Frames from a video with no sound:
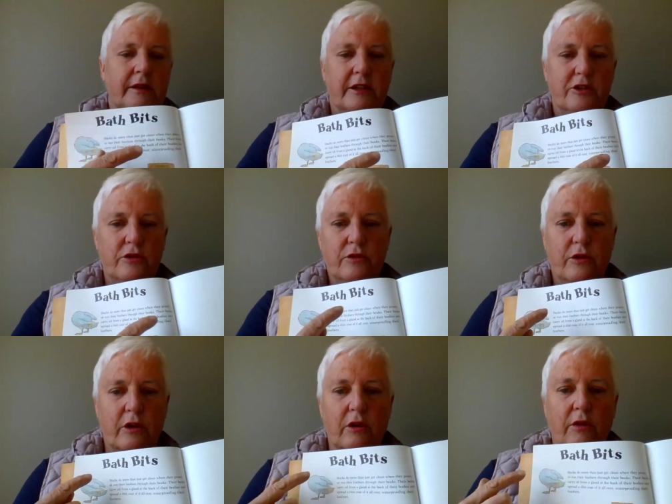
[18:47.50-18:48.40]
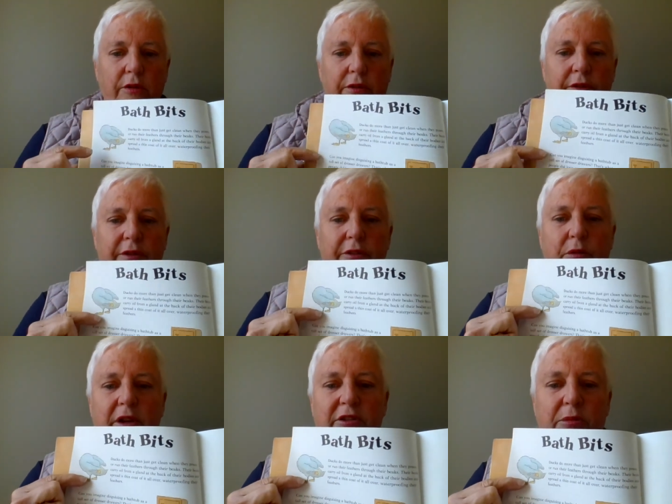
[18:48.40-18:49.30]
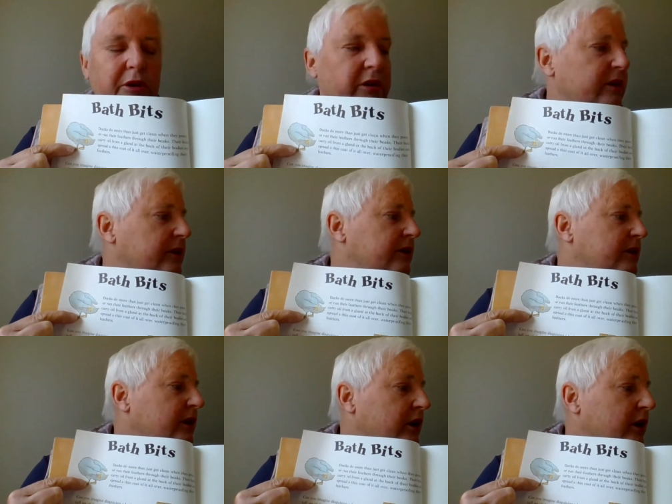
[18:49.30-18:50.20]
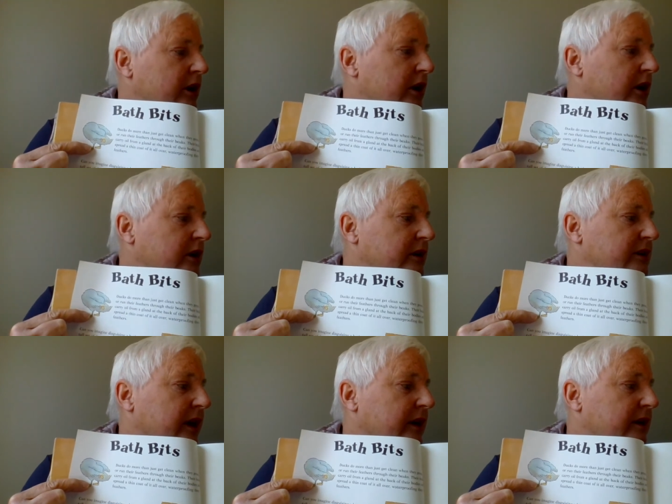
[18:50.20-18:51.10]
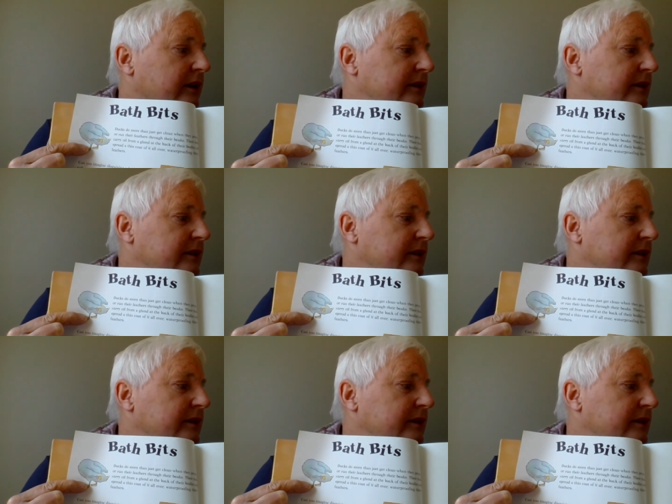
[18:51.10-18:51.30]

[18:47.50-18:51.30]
Did you know? This one's about a duck.